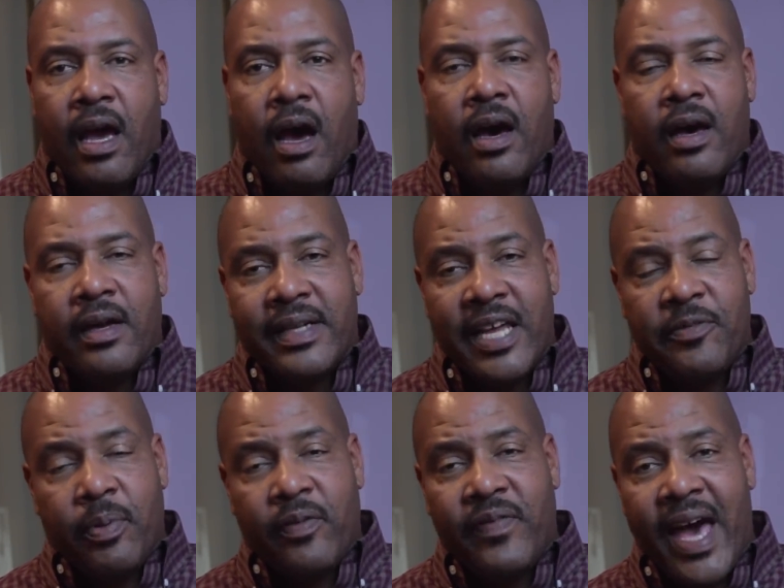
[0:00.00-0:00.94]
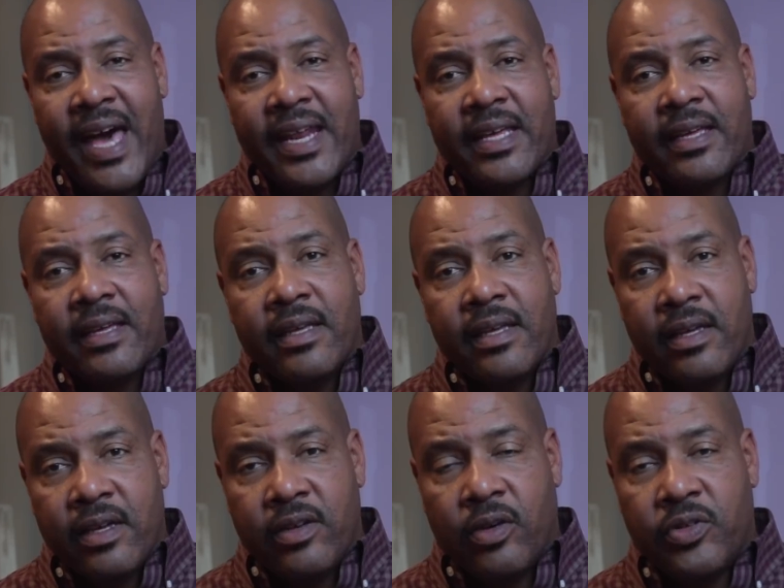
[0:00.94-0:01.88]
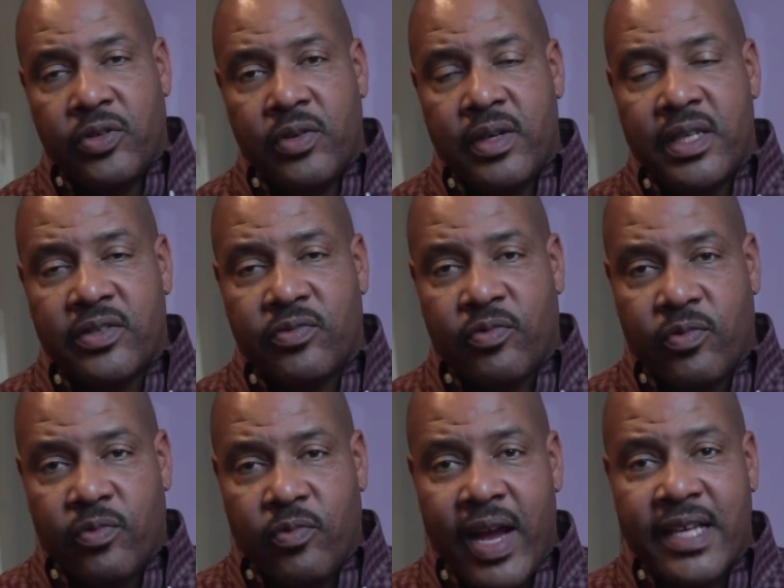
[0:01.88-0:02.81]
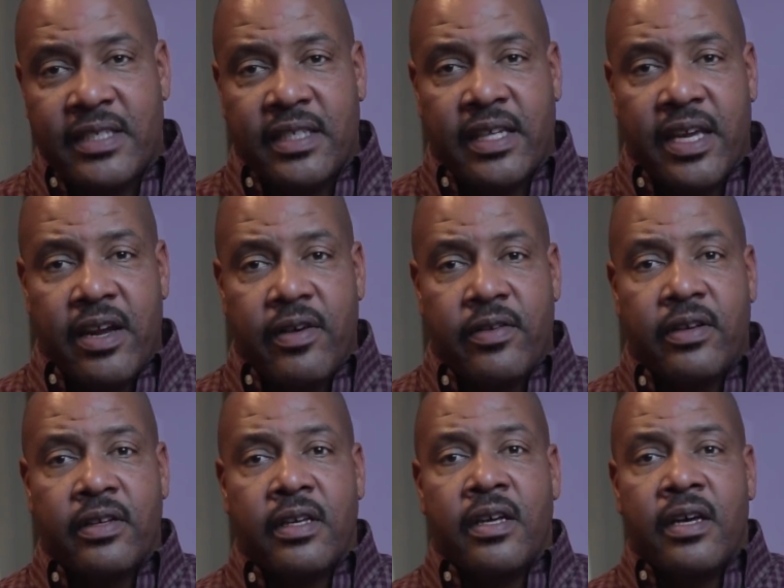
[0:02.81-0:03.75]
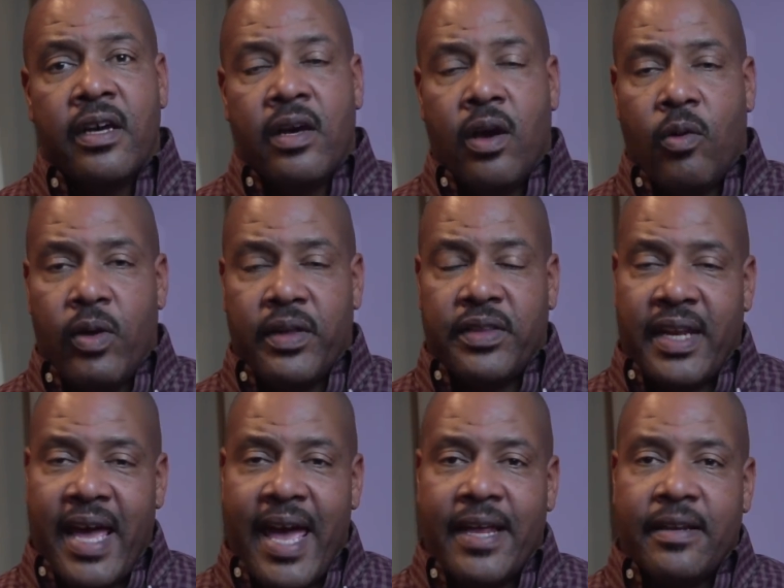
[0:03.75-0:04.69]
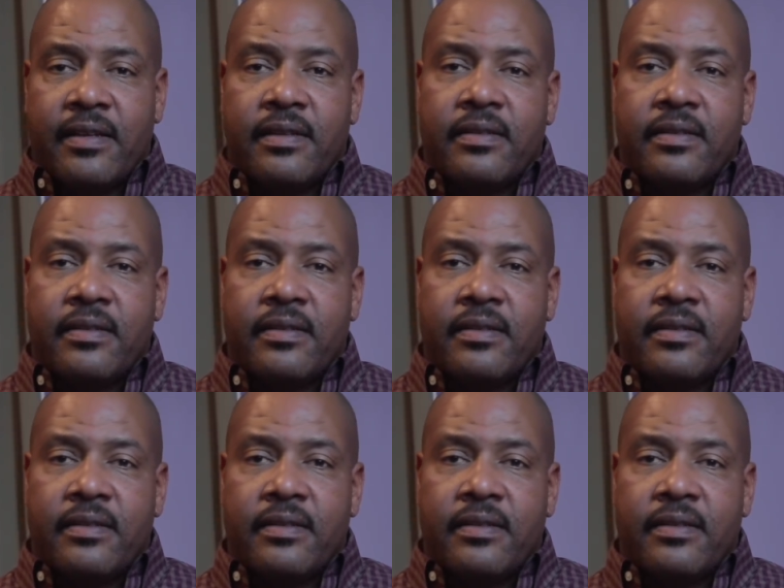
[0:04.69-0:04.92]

That's providing, you know, during his wrestling era, whether or not